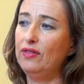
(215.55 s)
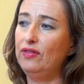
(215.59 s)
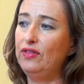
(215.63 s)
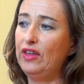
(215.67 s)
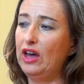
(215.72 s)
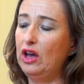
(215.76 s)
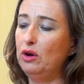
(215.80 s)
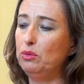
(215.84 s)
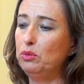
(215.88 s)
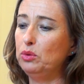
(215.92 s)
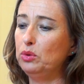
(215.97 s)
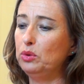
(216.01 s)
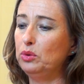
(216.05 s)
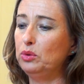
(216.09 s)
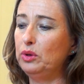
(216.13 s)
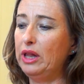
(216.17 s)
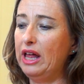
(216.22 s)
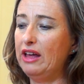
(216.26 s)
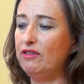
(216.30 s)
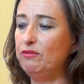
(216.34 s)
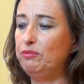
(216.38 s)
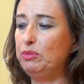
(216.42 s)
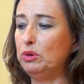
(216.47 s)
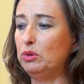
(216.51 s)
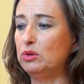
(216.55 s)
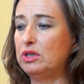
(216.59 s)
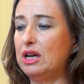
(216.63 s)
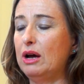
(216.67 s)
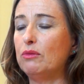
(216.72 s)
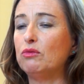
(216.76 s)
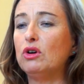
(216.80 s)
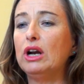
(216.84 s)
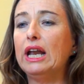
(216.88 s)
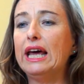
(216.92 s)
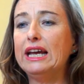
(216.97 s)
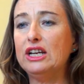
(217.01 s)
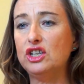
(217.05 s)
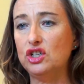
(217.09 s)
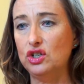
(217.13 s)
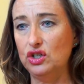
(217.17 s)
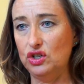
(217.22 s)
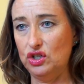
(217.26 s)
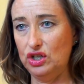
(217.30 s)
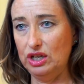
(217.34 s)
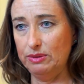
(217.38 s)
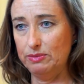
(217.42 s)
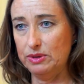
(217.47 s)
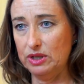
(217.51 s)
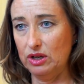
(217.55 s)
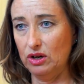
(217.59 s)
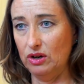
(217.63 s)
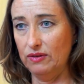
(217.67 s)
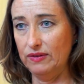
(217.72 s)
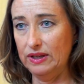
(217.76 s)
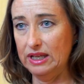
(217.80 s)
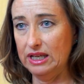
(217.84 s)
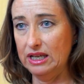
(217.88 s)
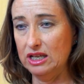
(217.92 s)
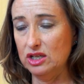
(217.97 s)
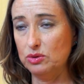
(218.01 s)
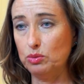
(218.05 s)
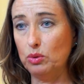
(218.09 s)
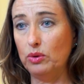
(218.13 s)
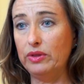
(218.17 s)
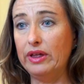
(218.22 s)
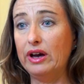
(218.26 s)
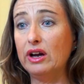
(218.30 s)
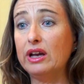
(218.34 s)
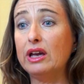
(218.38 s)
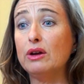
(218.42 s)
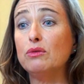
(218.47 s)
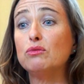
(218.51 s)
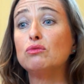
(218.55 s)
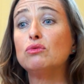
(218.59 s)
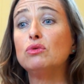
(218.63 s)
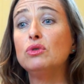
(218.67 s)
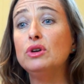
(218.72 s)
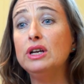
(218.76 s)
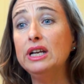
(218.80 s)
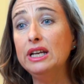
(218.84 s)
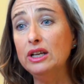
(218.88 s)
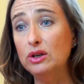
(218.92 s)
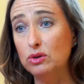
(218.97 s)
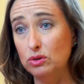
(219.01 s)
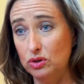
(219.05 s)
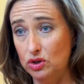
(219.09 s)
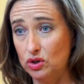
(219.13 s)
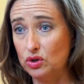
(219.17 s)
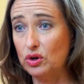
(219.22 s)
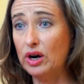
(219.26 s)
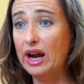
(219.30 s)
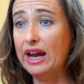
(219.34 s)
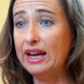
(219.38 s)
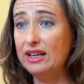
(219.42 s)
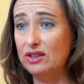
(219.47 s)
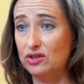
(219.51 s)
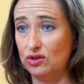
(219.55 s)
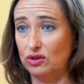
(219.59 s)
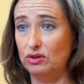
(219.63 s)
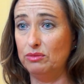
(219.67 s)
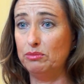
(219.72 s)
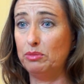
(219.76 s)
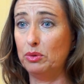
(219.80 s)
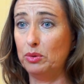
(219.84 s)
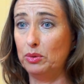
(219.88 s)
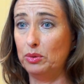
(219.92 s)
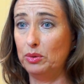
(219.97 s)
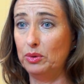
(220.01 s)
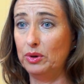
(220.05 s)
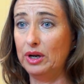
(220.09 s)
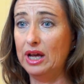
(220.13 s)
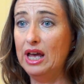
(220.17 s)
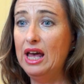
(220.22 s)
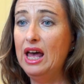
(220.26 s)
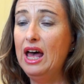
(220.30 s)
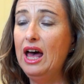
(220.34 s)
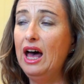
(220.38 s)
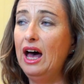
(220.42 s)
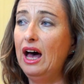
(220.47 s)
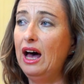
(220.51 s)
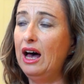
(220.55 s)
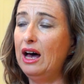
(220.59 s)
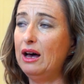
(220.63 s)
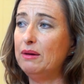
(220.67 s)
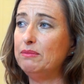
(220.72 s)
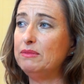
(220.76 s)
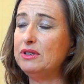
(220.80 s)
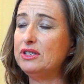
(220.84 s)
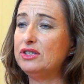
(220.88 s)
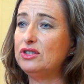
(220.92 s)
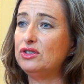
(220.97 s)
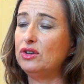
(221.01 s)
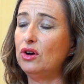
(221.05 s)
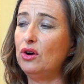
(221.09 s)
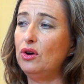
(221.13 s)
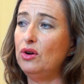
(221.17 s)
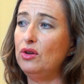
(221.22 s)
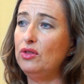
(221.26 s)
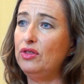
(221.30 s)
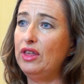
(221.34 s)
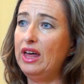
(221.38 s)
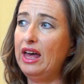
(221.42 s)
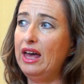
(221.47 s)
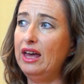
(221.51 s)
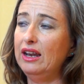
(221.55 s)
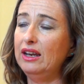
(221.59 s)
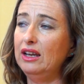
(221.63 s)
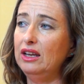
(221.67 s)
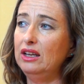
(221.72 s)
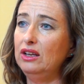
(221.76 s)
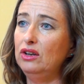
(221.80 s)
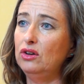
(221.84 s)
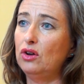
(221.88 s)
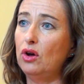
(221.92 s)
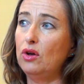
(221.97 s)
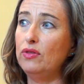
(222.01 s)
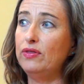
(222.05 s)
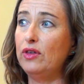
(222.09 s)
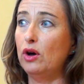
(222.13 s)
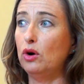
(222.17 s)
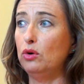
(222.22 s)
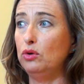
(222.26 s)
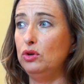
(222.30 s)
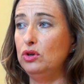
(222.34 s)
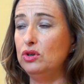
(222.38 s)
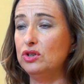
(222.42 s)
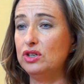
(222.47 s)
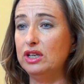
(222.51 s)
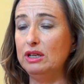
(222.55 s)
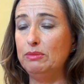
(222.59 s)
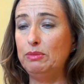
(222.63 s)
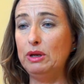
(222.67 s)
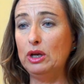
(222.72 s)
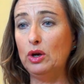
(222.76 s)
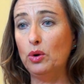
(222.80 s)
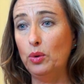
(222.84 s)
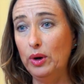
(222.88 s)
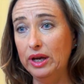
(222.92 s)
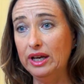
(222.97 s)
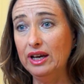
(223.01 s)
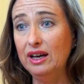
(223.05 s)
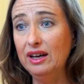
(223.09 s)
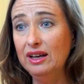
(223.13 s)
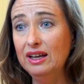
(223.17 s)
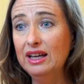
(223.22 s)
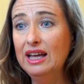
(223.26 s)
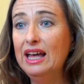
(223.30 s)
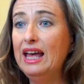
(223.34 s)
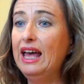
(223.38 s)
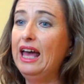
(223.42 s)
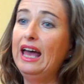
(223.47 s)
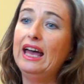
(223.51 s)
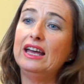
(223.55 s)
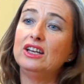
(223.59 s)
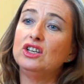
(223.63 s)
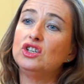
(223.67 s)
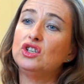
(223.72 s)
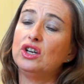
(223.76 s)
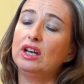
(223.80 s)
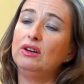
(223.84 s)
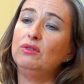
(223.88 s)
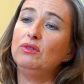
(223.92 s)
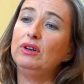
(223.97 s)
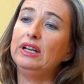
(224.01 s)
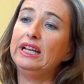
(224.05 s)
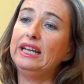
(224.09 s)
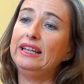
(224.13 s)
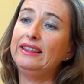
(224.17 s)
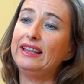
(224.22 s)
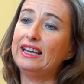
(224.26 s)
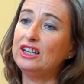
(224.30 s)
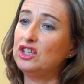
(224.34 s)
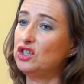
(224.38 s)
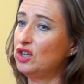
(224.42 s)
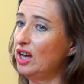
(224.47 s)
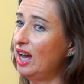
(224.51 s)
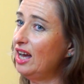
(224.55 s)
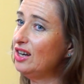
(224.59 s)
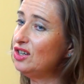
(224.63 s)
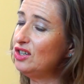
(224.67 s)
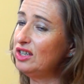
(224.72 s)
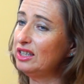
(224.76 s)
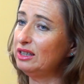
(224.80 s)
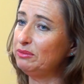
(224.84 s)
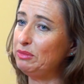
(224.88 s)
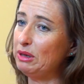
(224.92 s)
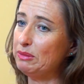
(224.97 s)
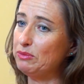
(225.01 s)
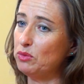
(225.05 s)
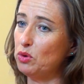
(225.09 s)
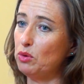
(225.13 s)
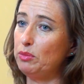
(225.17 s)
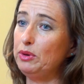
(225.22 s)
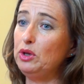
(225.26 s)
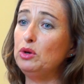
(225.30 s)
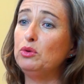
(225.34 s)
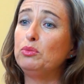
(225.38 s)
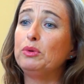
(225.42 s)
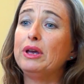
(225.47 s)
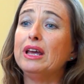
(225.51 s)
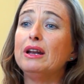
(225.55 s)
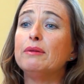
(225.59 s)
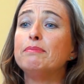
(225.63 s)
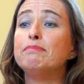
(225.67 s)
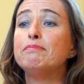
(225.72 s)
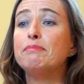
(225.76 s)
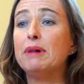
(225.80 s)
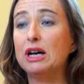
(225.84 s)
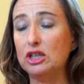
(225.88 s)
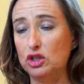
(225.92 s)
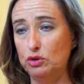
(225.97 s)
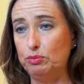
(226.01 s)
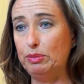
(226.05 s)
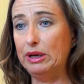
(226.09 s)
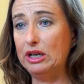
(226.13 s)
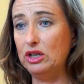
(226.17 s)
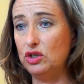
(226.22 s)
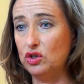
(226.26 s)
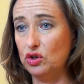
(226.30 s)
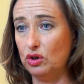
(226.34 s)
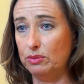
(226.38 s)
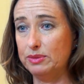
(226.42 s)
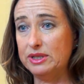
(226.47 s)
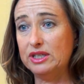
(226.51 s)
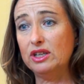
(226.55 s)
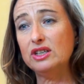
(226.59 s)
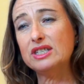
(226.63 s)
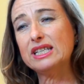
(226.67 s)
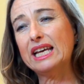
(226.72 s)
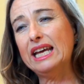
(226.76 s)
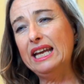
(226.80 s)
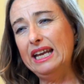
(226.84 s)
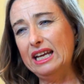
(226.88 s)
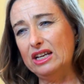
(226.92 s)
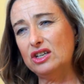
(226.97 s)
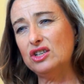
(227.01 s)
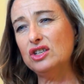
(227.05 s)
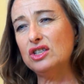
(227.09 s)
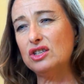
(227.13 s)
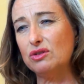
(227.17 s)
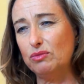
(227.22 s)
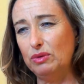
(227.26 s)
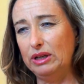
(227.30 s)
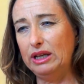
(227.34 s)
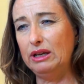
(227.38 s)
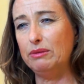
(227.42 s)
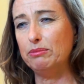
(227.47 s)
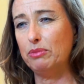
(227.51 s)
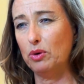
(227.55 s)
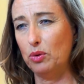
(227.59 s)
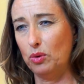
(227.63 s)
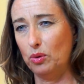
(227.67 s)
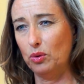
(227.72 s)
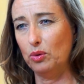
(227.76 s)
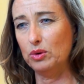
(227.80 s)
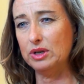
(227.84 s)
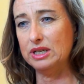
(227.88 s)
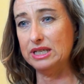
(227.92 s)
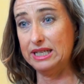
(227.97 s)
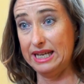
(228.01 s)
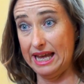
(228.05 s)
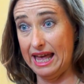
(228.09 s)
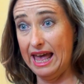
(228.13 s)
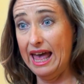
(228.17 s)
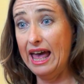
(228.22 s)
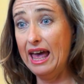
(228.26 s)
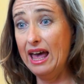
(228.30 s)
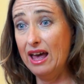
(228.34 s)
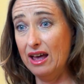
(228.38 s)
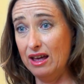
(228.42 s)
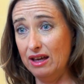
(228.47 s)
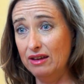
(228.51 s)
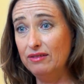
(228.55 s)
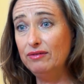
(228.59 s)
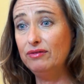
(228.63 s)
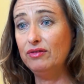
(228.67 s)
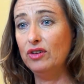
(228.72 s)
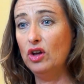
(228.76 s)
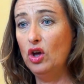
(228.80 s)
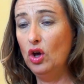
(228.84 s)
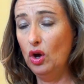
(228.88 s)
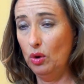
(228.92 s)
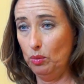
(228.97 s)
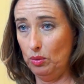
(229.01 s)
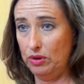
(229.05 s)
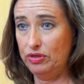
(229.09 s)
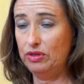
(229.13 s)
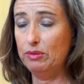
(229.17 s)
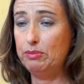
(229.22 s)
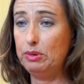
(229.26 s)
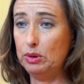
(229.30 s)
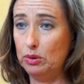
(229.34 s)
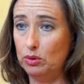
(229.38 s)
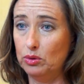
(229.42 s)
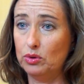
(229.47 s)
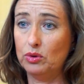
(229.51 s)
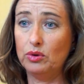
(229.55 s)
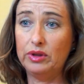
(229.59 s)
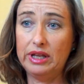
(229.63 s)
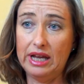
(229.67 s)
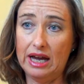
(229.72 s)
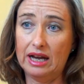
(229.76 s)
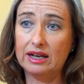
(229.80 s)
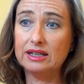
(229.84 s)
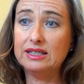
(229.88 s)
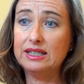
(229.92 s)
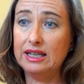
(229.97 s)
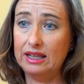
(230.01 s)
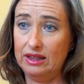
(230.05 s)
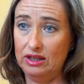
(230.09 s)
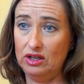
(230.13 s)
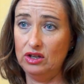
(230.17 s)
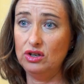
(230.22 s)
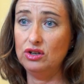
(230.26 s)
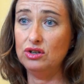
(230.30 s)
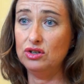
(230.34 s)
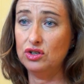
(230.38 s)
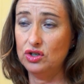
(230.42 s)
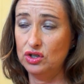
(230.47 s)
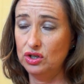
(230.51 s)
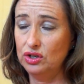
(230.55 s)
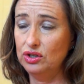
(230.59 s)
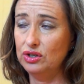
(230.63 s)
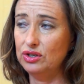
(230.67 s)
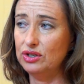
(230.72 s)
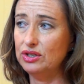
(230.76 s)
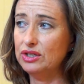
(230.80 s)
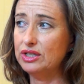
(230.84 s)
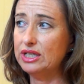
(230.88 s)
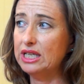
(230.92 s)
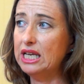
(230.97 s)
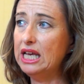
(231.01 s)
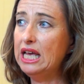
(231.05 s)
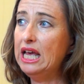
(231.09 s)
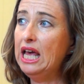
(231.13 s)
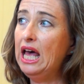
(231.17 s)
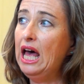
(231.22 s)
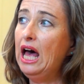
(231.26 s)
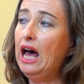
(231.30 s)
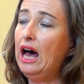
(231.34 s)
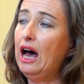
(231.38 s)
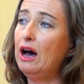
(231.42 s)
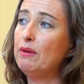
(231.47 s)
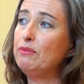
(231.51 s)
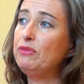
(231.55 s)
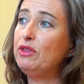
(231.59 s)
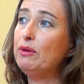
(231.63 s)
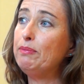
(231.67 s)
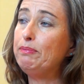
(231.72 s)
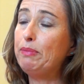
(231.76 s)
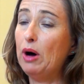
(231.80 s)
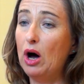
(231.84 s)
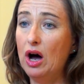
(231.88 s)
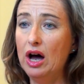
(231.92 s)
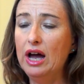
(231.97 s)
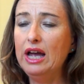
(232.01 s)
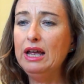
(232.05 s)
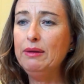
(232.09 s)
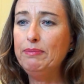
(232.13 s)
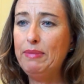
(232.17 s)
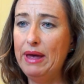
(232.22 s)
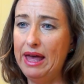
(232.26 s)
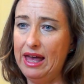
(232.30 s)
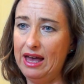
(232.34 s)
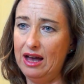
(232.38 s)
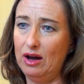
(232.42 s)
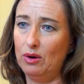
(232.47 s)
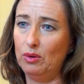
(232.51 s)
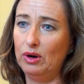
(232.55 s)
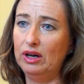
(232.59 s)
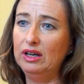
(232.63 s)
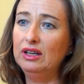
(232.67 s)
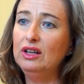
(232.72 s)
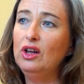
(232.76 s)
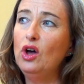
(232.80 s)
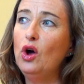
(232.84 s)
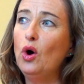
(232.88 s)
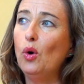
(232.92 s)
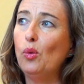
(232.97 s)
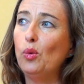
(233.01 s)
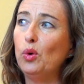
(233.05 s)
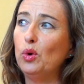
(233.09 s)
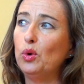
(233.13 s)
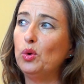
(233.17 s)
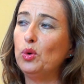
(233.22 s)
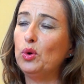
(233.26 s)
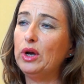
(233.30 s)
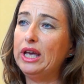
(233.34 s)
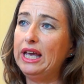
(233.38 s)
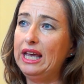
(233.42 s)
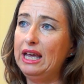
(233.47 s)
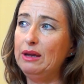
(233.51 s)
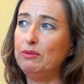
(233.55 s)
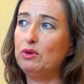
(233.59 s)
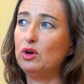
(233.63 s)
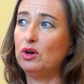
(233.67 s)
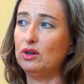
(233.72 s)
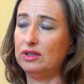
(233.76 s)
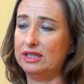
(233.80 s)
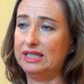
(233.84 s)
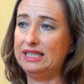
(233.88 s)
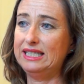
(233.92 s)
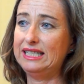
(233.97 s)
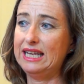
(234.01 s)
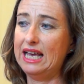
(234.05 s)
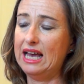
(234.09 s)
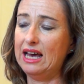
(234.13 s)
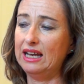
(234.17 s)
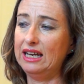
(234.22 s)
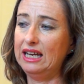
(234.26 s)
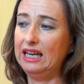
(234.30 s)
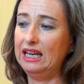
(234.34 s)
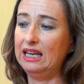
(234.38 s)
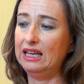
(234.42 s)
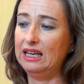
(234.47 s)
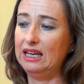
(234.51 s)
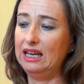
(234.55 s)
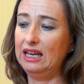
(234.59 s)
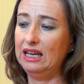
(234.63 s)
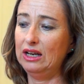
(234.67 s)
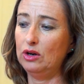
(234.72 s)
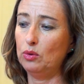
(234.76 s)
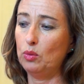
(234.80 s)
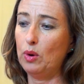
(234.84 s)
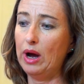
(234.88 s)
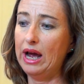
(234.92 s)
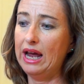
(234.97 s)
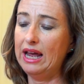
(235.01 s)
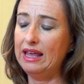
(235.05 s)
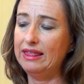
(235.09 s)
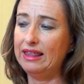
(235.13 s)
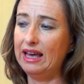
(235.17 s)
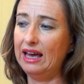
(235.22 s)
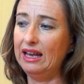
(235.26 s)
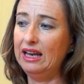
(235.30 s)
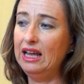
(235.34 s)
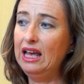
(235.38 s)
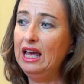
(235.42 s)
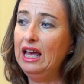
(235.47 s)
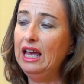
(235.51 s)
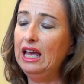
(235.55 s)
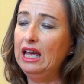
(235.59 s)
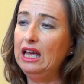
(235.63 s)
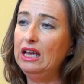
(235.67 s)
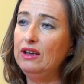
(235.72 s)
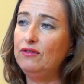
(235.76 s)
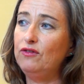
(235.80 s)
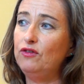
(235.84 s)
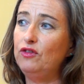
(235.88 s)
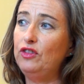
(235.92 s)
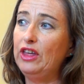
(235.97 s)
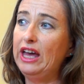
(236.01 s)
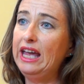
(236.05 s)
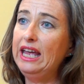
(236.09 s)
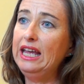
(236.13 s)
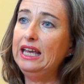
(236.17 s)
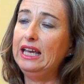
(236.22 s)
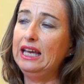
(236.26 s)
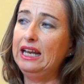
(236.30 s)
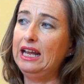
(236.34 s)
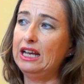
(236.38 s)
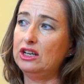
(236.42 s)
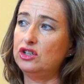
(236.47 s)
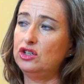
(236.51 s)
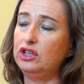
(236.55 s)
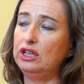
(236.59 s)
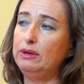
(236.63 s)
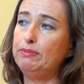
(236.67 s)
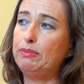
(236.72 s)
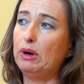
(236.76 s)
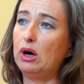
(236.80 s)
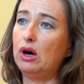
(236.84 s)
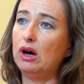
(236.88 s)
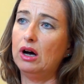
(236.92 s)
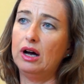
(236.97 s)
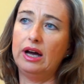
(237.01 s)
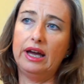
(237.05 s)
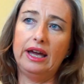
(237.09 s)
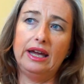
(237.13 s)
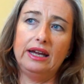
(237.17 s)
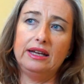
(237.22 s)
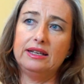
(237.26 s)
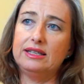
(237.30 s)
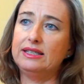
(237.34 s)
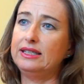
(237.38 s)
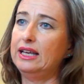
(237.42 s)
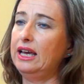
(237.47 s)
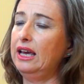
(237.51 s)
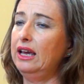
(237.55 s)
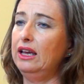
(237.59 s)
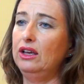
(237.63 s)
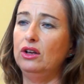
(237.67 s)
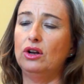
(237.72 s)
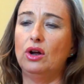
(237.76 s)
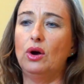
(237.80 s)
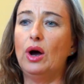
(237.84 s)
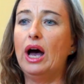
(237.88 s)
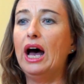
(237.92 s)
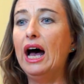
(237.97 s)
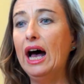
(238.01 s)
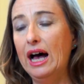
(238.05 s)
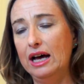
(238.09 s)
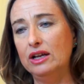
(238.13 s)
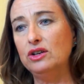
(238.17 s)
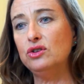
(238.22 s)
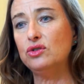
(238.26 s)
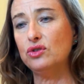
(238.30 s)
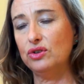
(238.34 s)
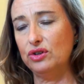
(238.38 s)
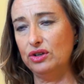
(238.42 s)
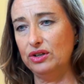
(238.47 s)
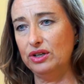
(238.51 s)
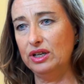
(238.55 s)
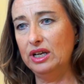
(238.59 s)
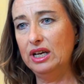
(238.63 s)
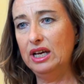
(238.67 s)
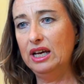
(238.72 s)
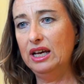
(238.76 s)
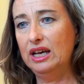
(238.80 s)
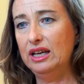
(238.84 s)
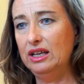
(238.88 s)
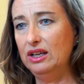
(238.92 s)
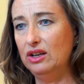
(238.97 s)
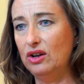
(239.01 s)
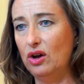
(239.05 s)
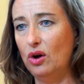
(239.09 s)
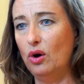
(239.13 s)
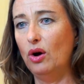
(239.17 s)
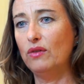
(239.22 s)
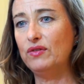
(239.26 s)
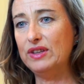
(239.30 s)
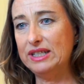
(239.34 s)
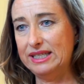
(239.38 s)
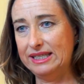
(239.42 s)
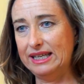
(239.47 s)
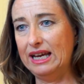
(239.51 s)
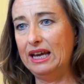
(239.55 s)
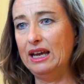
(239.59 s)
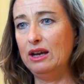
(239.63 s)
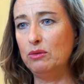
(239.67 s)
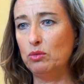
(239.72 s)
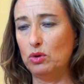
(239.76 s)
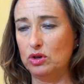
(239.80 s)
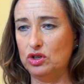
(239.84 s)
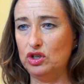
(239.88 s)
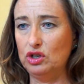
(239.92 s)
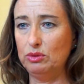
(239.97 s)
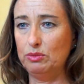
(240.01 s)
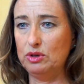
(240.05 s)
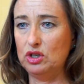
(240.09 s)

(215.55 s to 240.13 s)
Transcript: they will have built up relationships over the years. Well, they'll get really good trades on board, so that they'll usually be quicker, and generally they charge a little bit more, but you'll get a much better job. So those connections are really important to have with the builder or the architect that you choose. The buying power will keep costs down in a way that if they can actually buy, say, 100, of the same washing